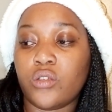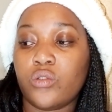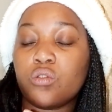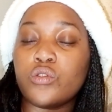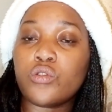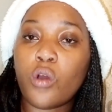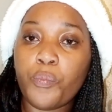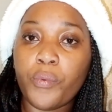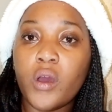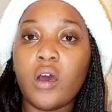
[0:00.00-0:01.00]
to
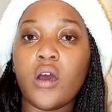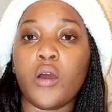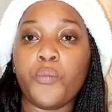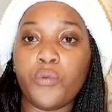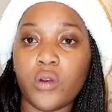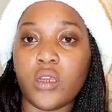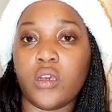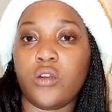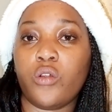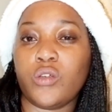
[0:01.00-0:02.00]
stop
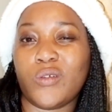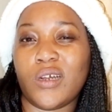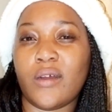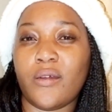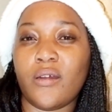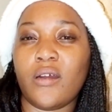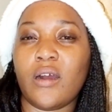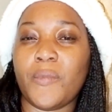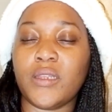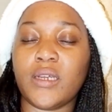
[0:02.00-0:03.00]
bullying in Kwetraka,
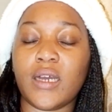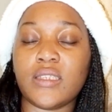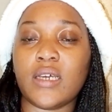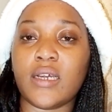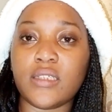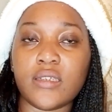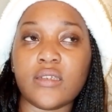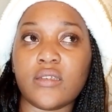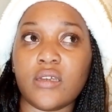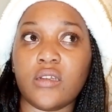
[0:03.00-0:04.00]
Amanda Kazi
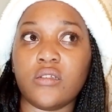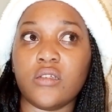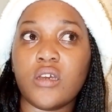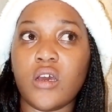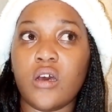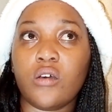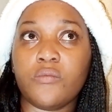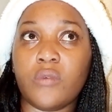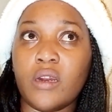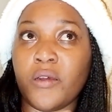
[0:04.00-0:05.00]
artist and
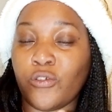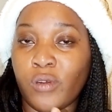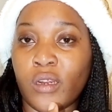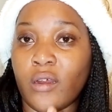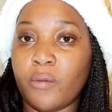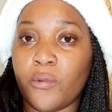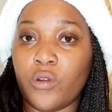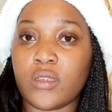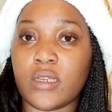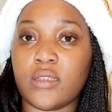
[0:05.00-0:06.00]
Mana
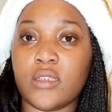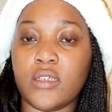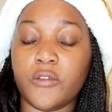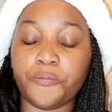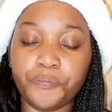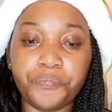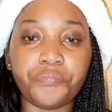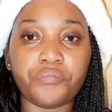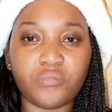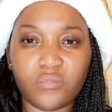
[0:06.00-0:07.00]
Tonegabana Sadi
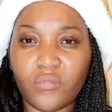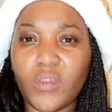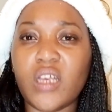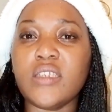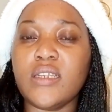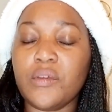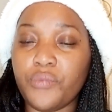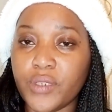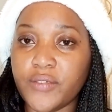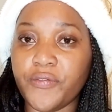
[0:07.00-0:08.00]

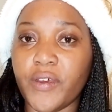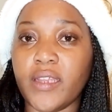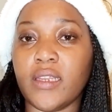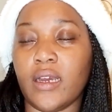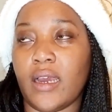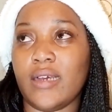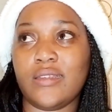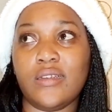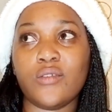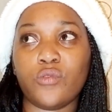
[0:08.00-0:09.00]
celebrity vendor.
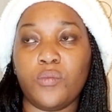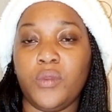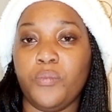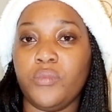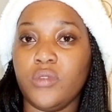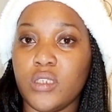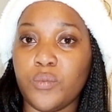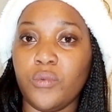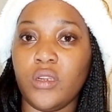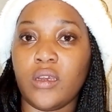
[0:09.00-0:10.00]
Guys, let's stop this
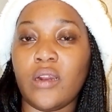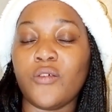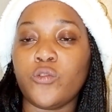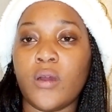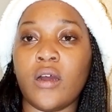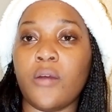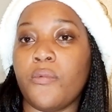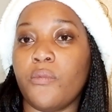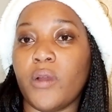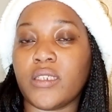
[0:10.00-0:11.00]
bullying. A lot
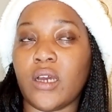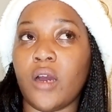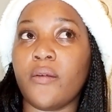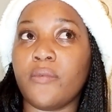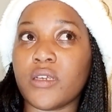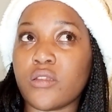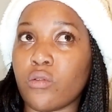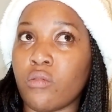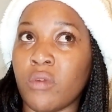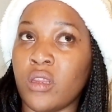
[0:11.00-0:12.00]
of Tanga are
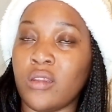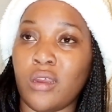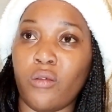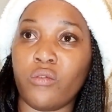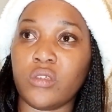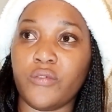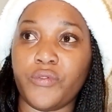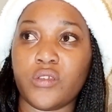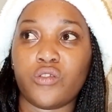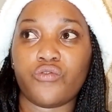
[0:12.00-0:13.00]
strong, but then they're not
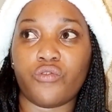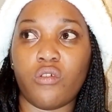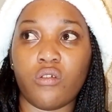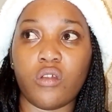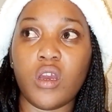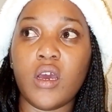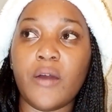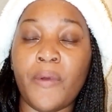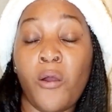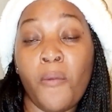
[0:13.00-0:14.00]
even strong.
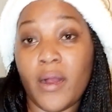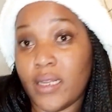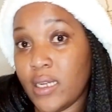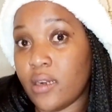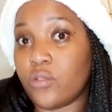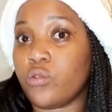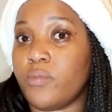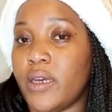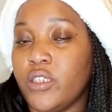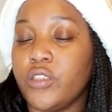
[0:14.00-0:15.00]
Bangobali too
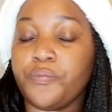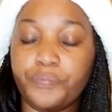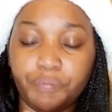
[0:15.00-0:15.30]
much.